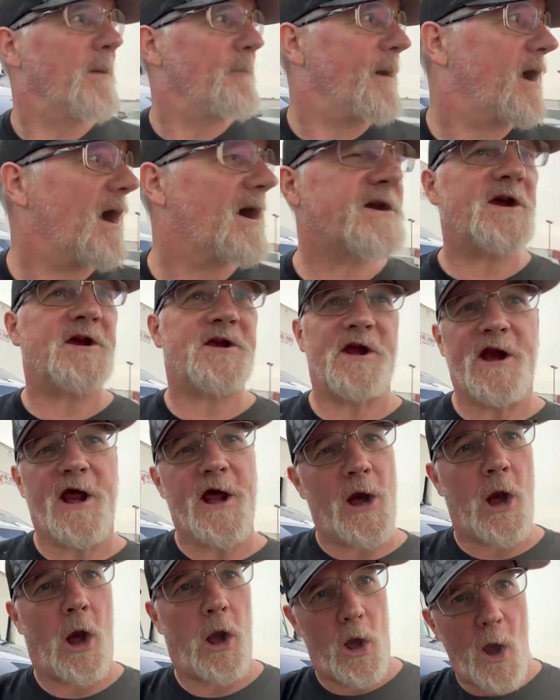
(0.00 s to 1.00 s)
because it's an
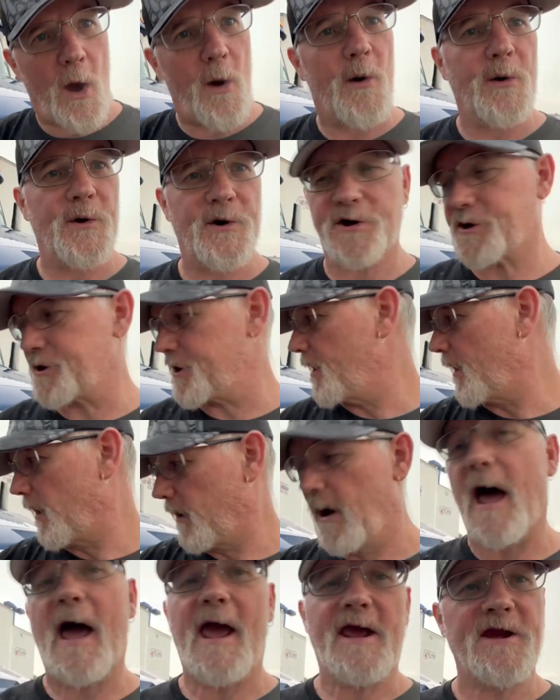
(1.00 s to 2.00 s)
enclosed
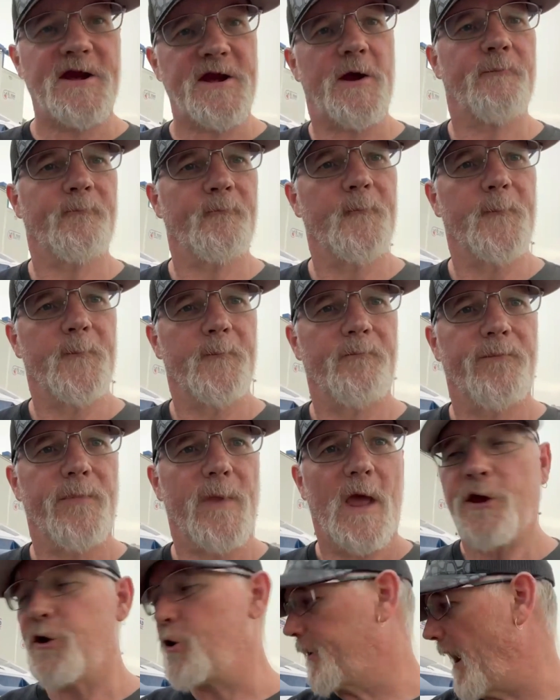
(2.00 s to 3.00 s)
light,
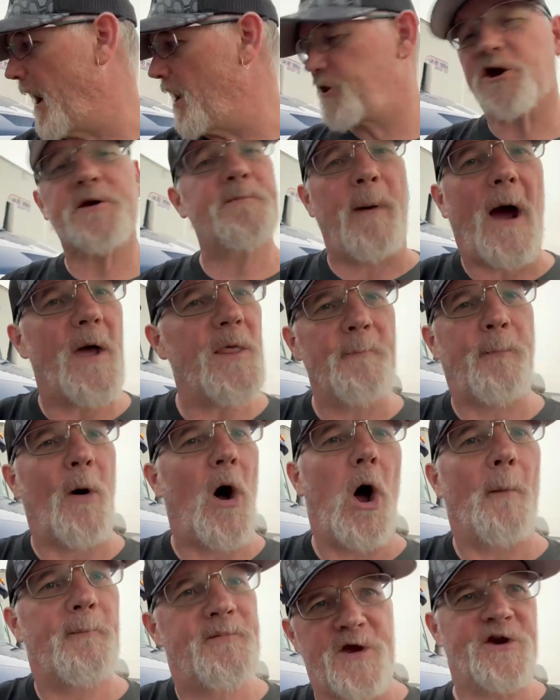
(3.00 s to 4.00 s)
you can't just buy the
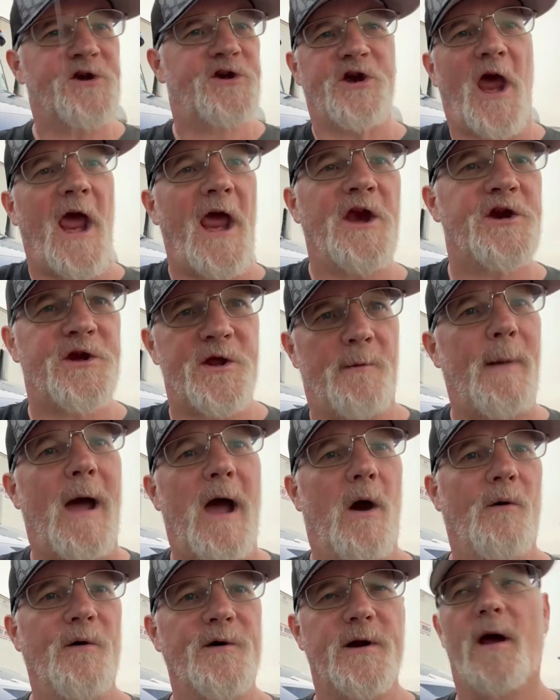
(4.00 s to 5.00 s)
bulbs and change them
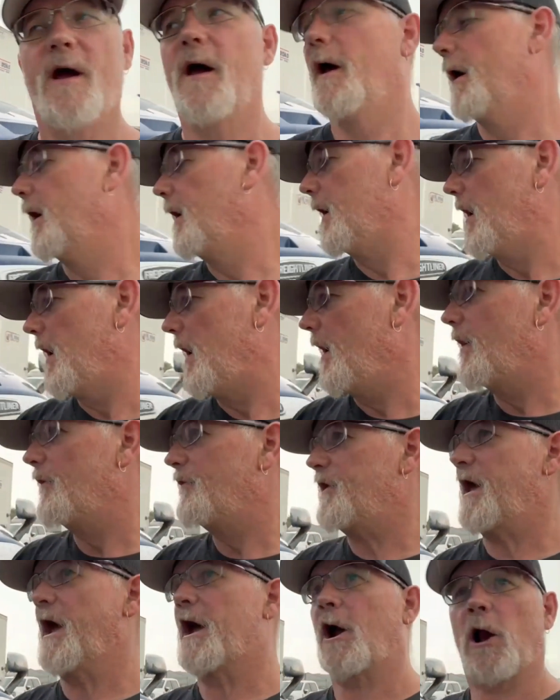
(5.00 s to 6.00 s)
out.
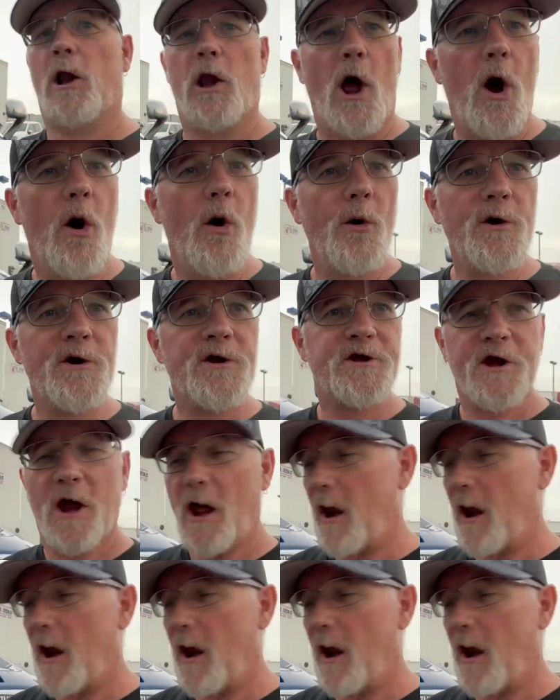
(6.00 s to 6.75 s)
The enclosed